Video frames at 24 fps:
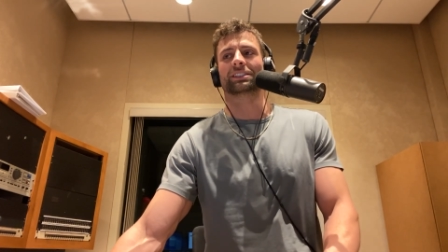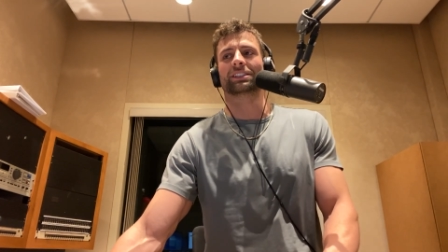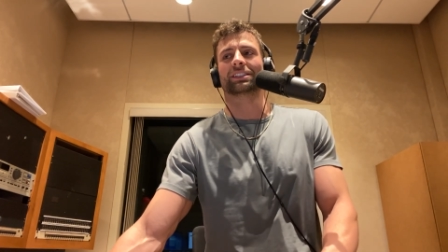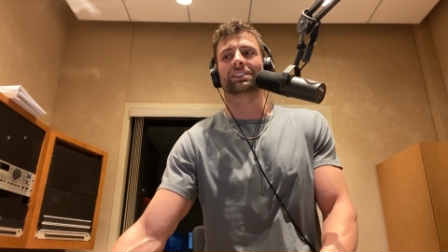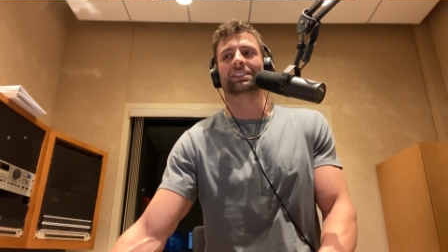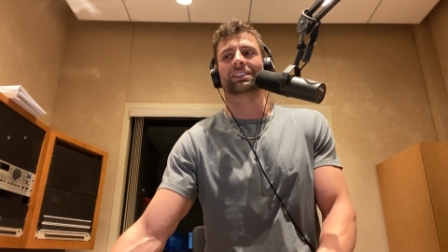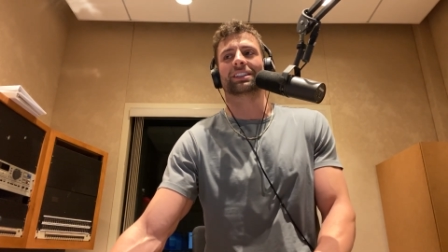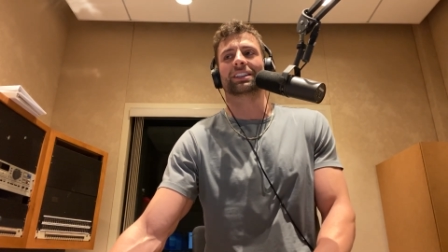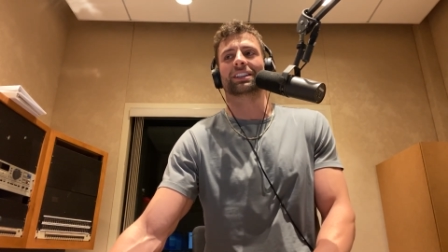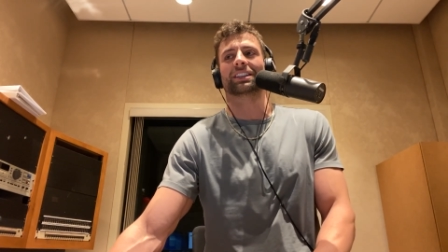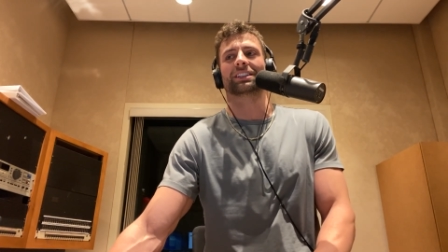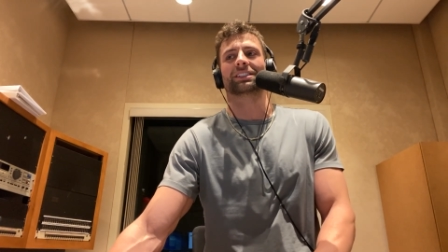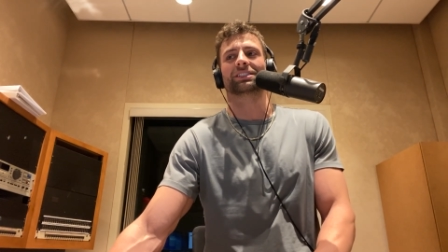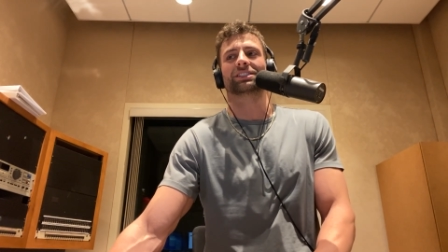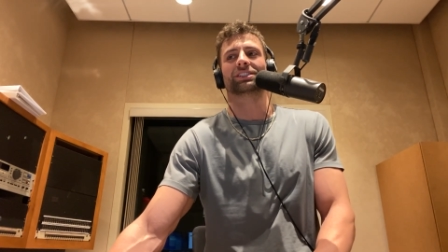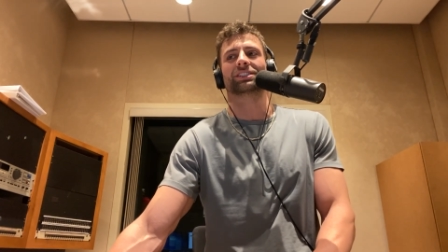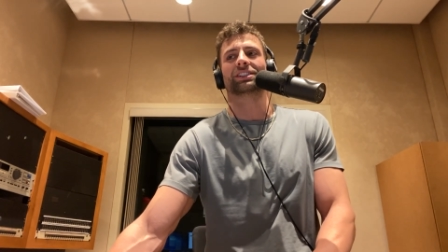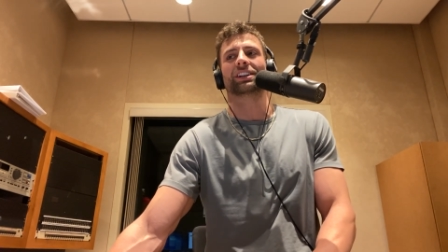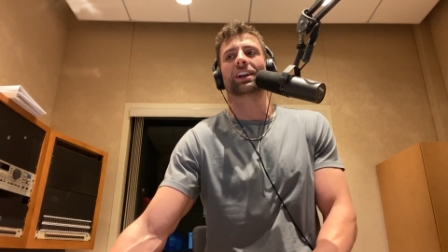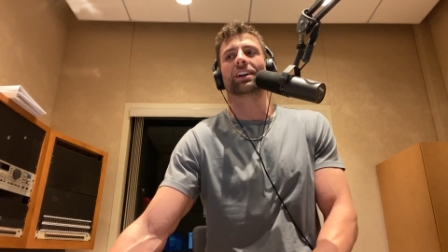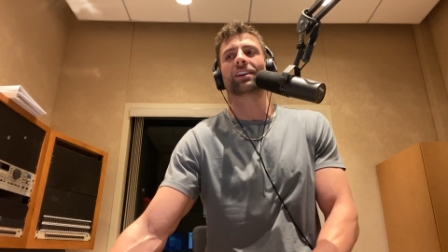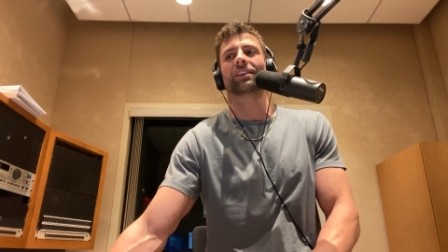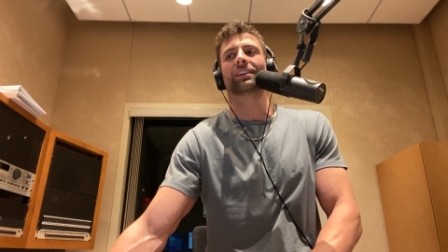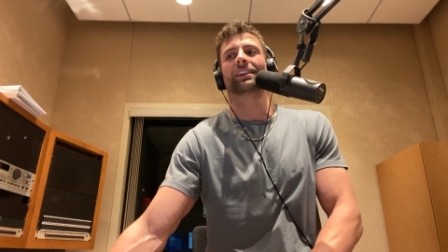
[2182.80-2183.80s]
just the
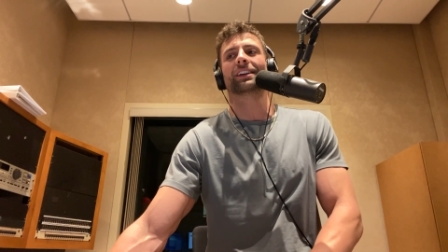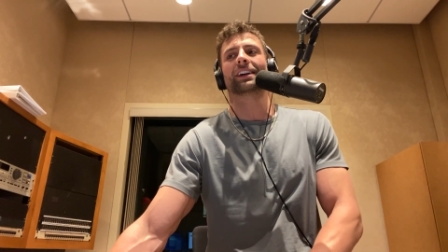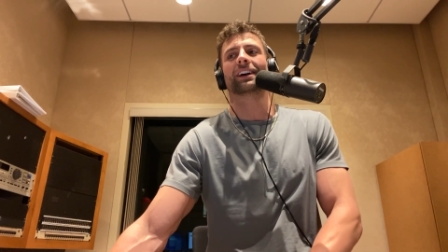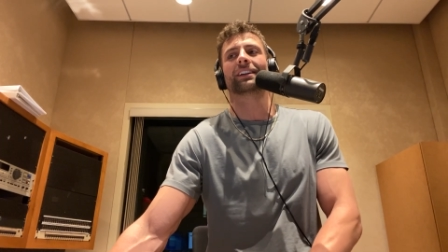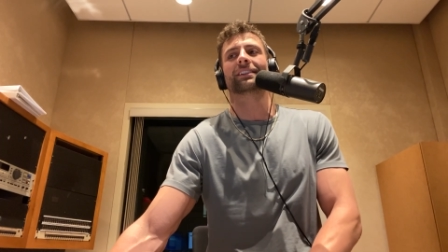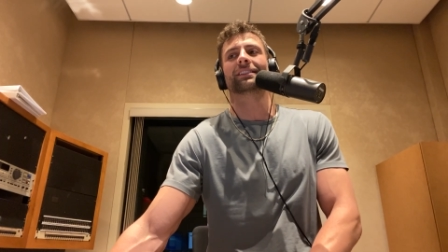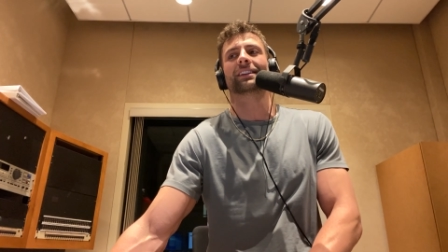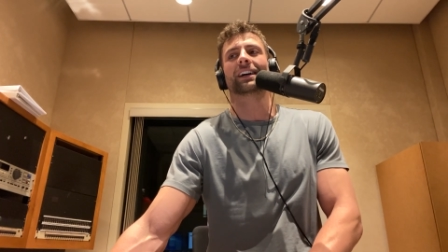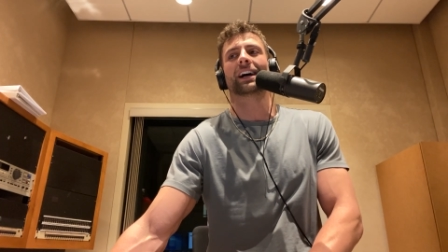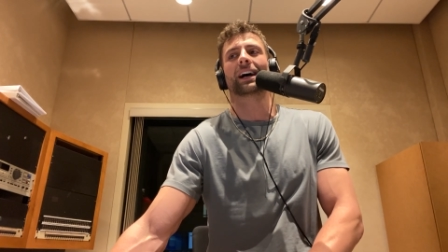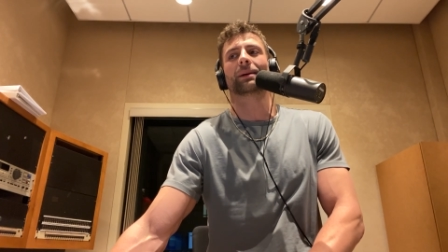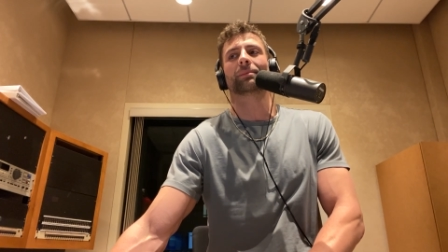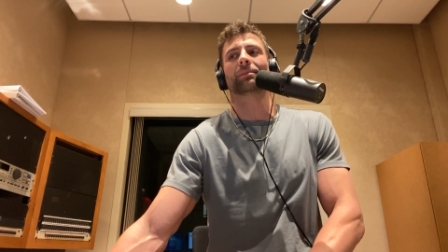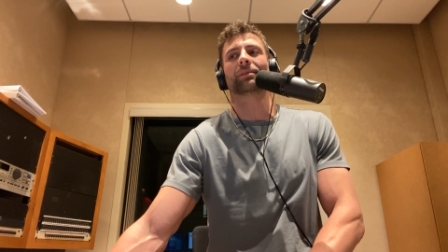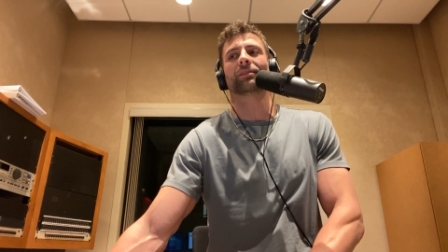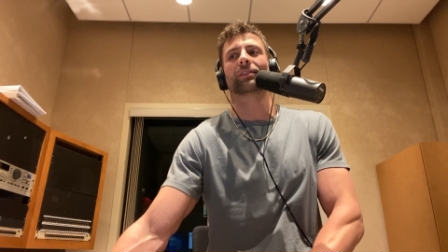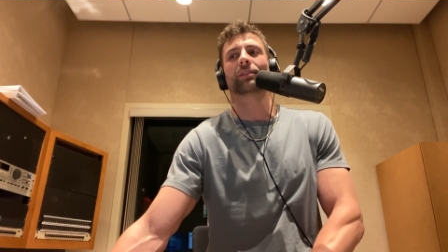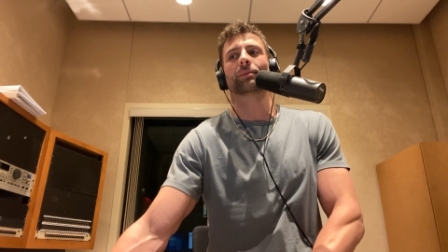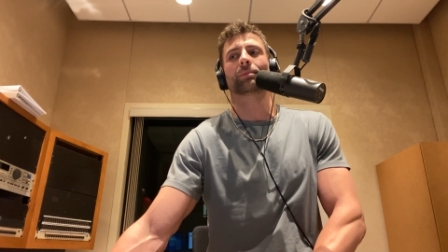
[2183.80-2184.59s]
cherry on top of